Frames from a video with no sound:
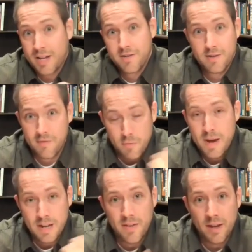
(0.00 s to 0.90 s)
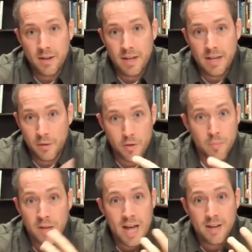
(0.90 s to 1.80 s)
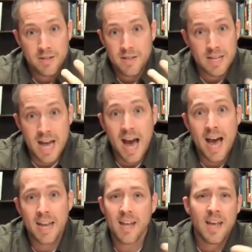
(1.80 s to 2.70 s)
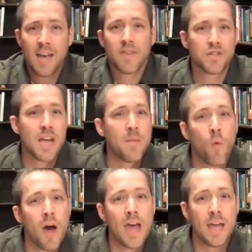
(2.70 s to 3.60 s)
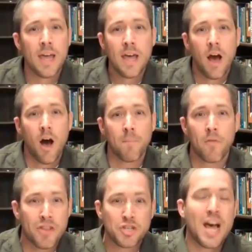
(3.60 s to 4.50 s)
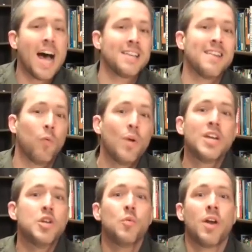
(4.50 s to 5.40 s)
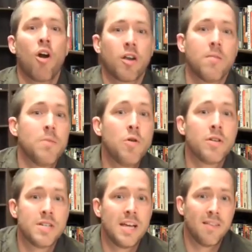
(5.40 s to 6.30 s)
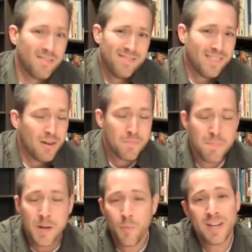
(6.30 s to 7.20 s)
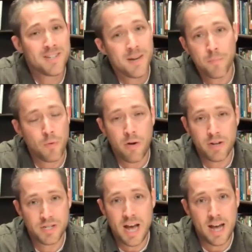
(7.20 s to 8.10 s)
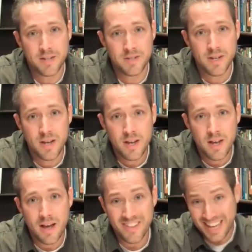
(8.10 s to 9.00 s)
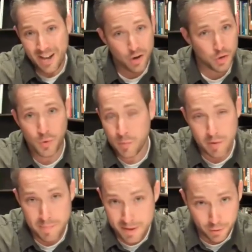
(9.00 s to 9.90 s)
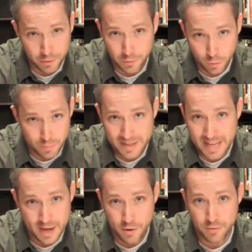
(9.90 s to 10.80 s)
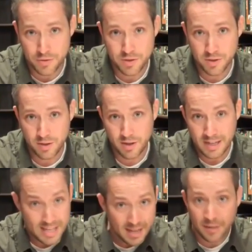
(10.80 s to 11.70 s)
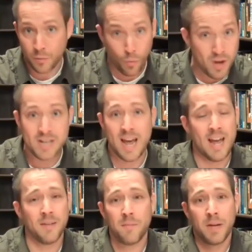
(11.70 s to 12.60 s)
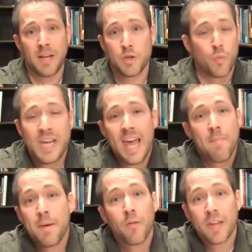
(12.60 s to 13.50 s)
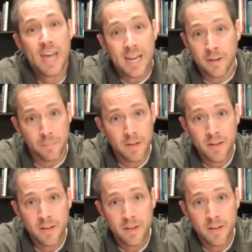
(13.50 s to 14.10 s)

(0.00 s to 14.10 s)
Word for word: Because everybody that he healed their blindness, they died. In the same way, um, the signs that we do in our community, they're in many ways temporary signs. Uh, the ghettos we rebuild will be ghettos again one day because we can't build the kingdom.